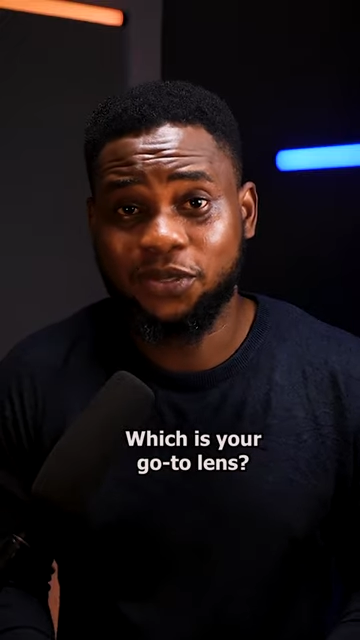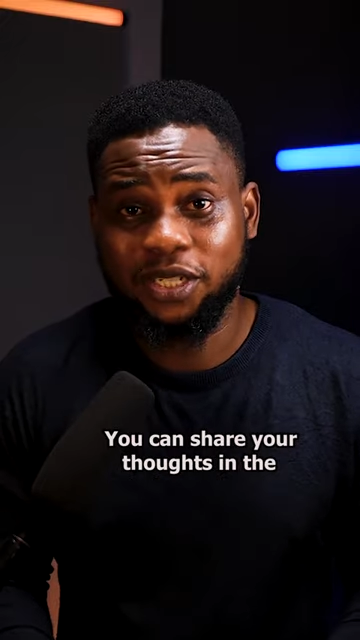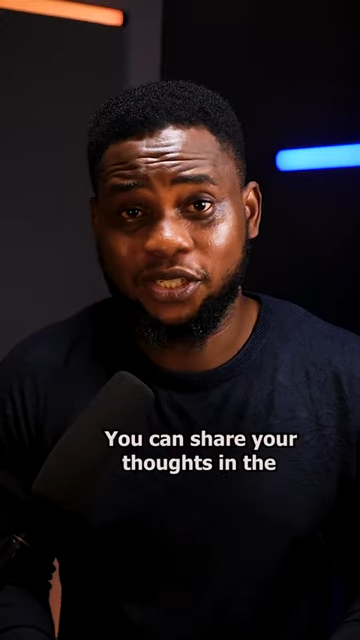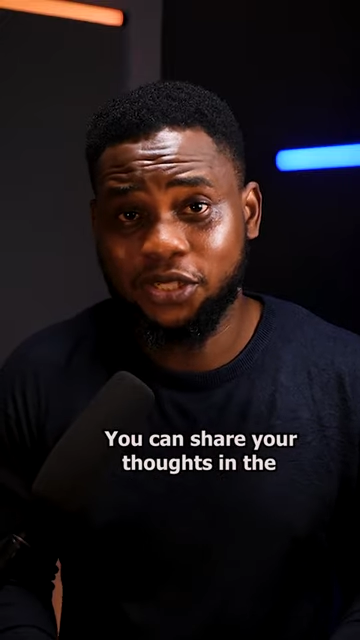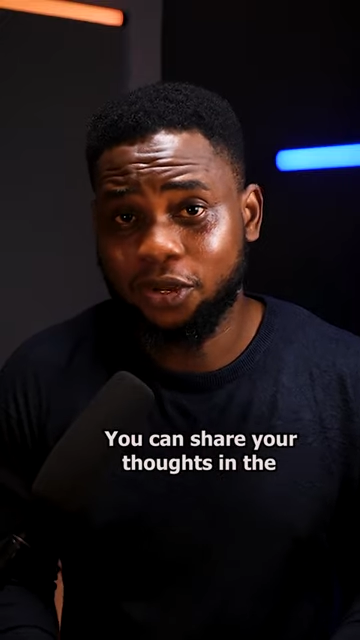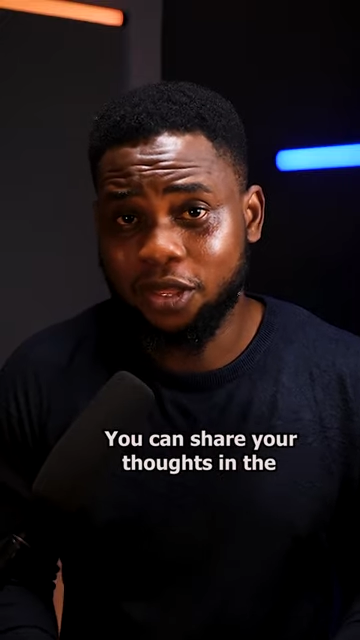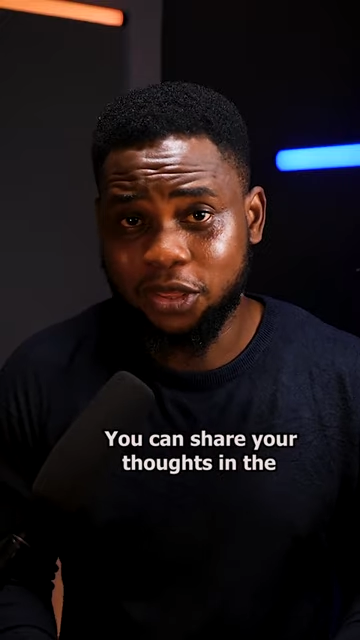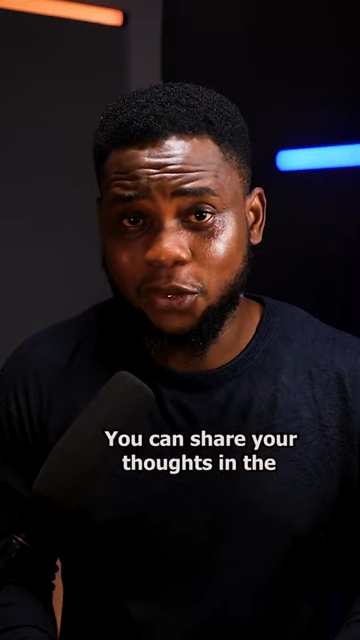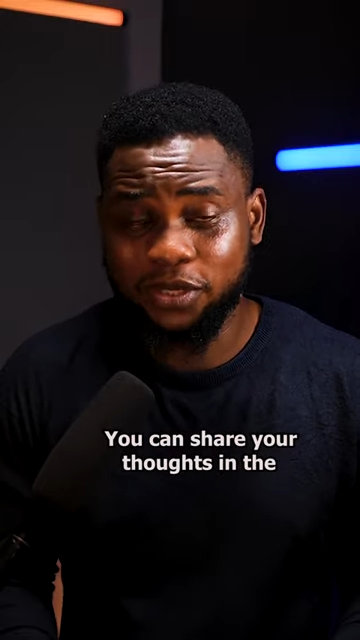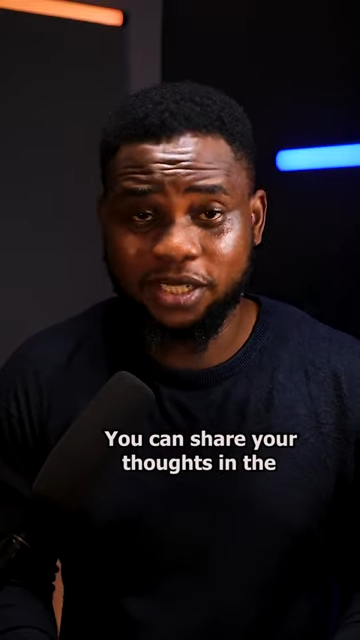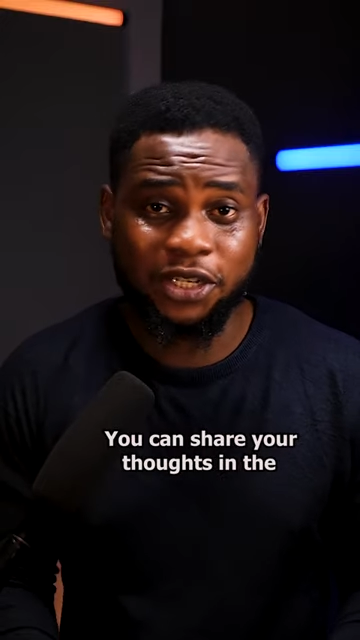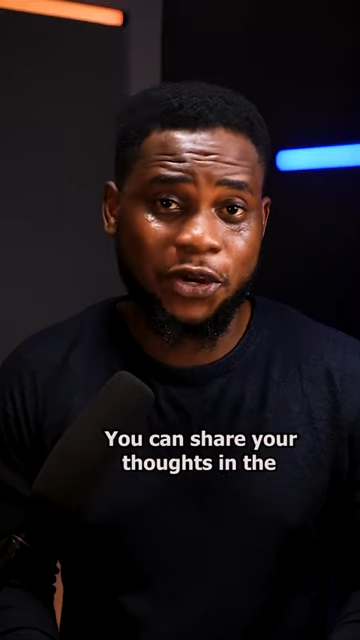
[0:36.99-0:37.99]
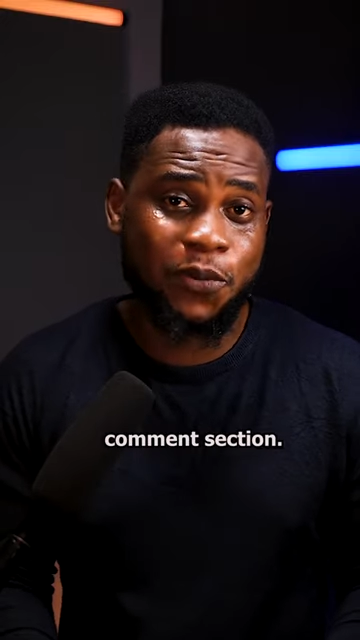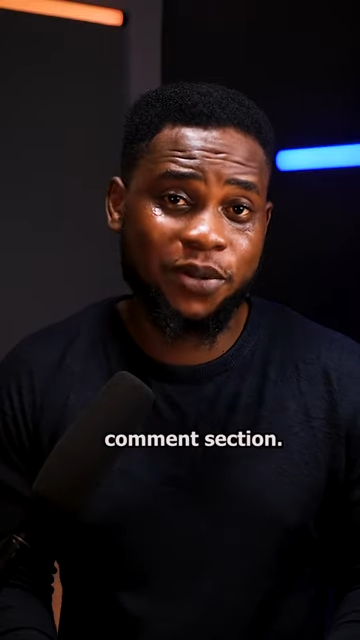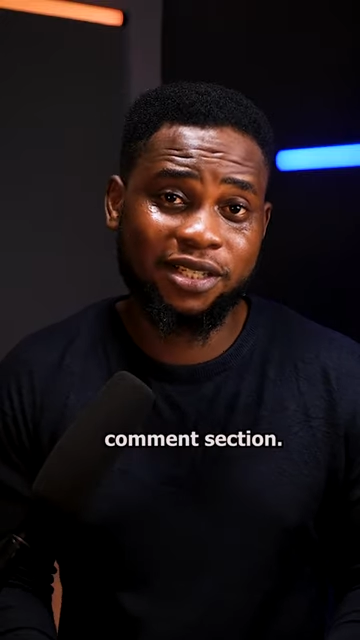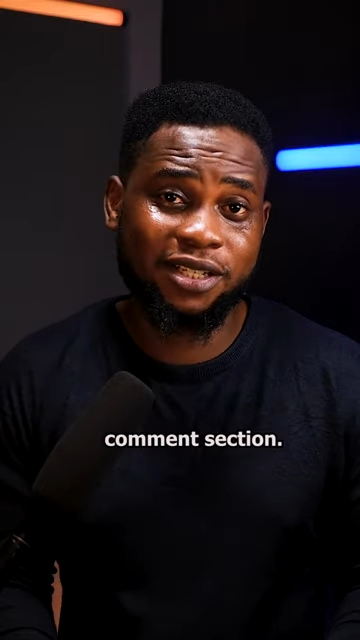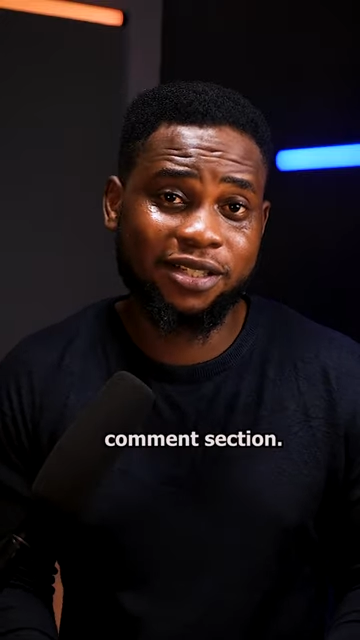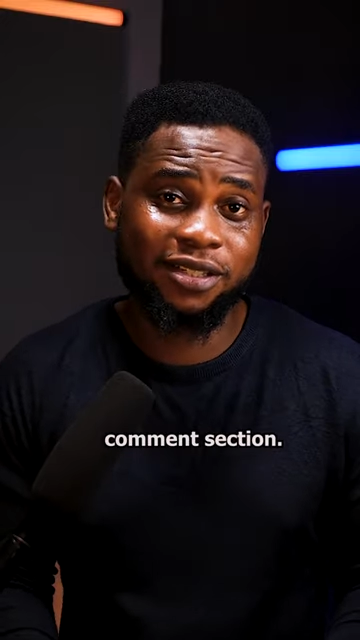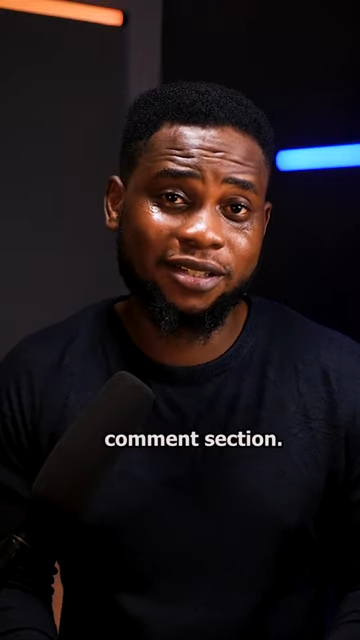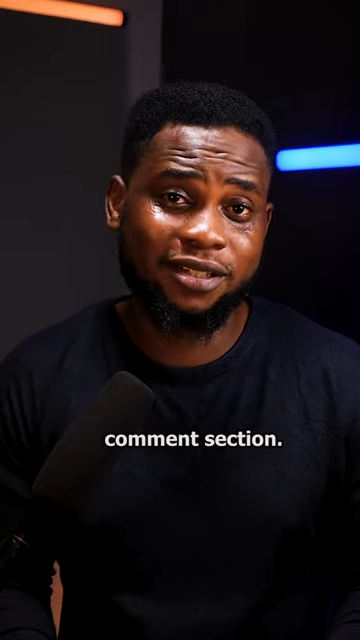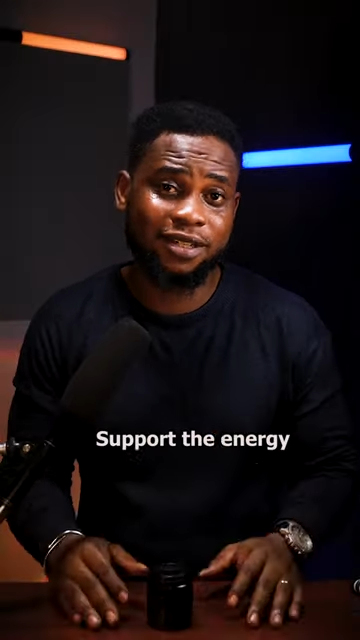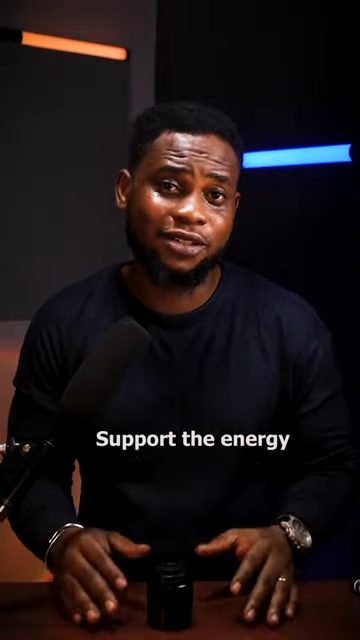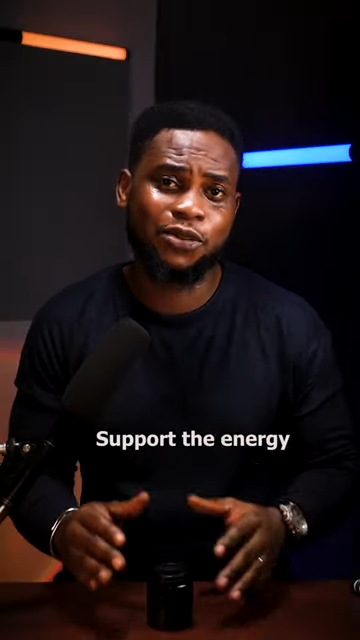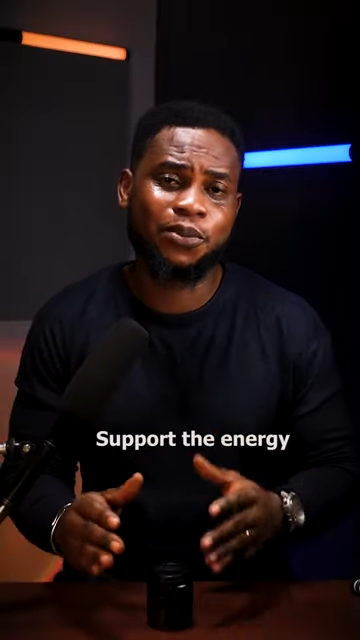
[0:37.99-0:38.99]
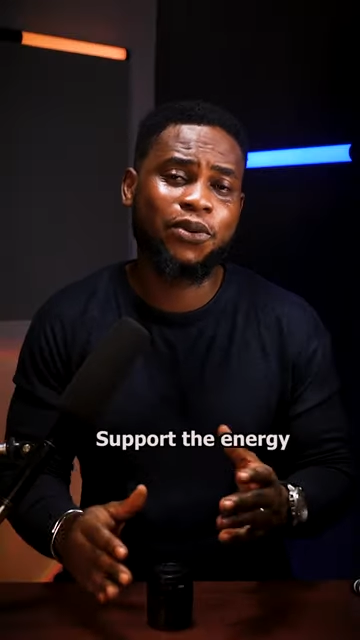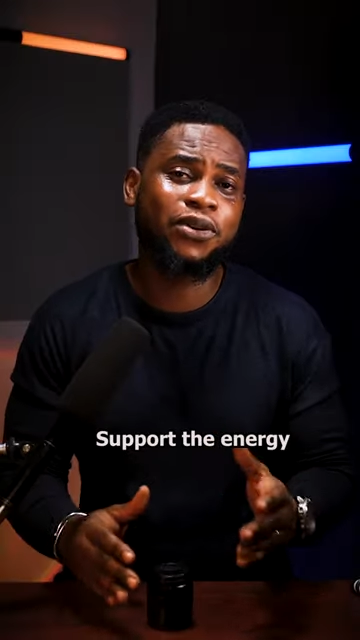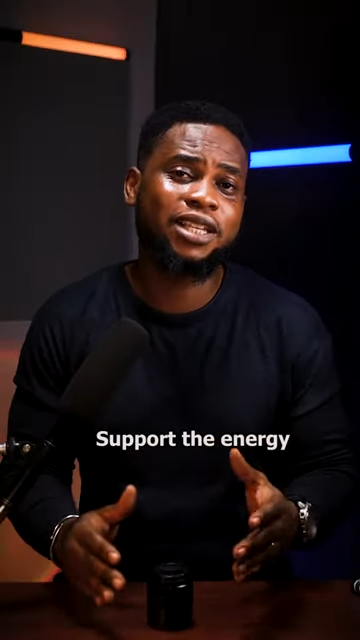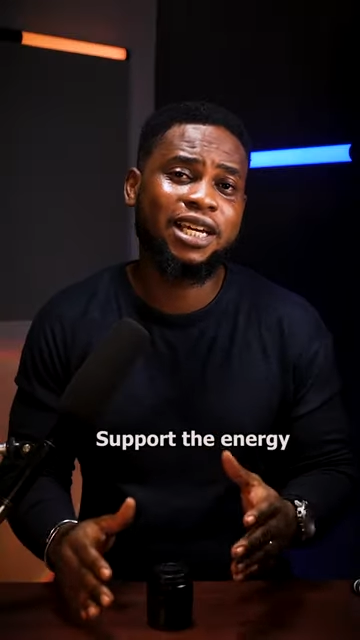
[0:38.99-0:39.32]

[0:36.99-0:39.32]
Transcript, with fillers: You can share your thoughts in the comment section and support